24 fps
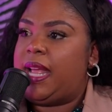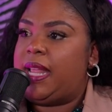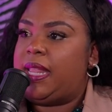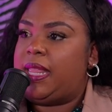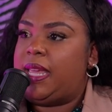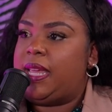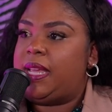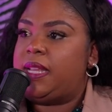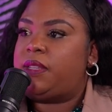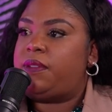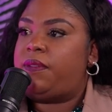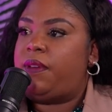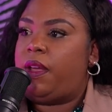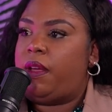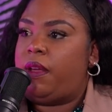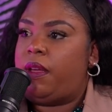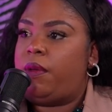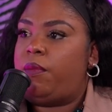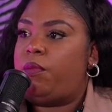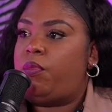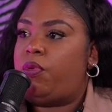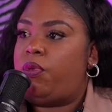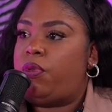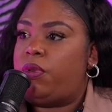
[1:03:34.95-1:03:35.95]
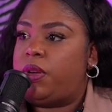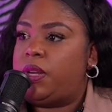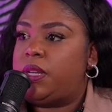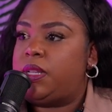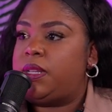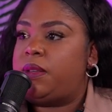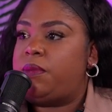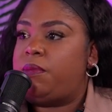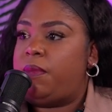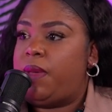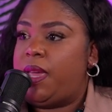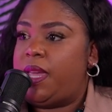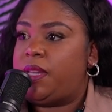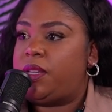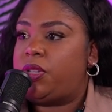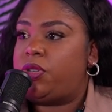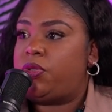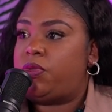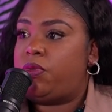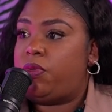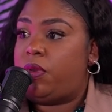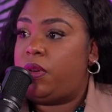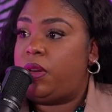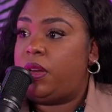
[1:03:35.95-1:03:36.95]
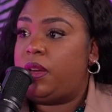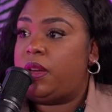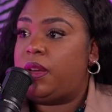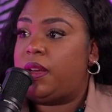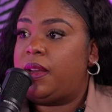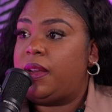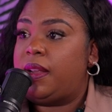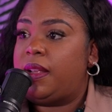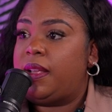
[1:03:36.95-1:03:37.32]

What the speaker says: I think it's very important to make sure